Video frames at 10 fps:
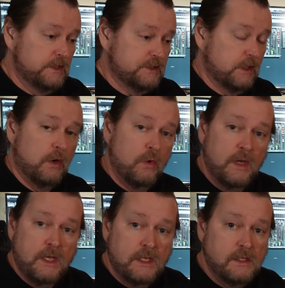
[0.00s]

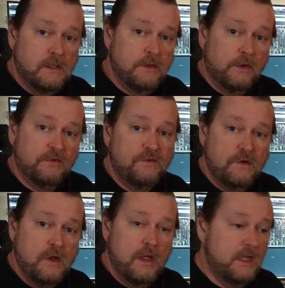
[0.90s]
So there's
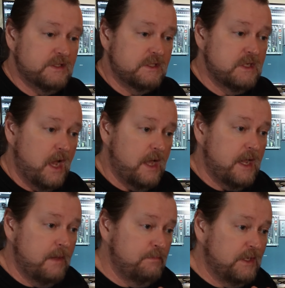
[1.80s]
no, it's not
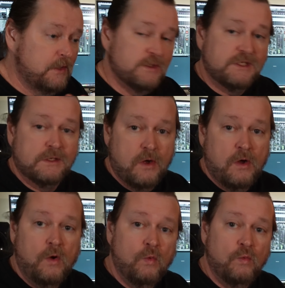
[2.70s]
ambiguous at all.